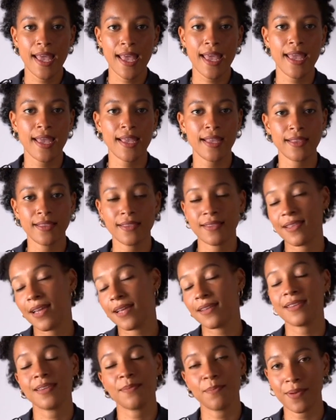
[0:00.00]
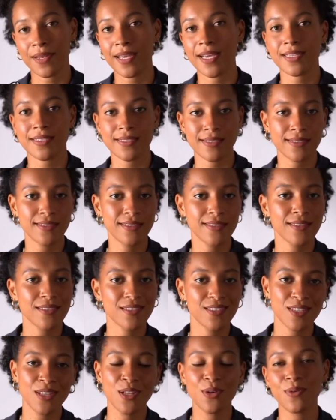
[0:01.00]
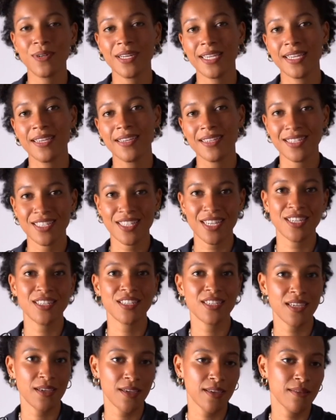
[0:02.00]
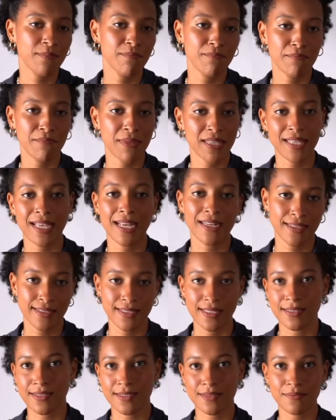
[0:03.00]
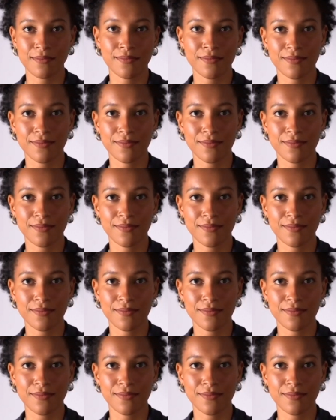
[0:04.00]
and that implies slowly changing mentalities.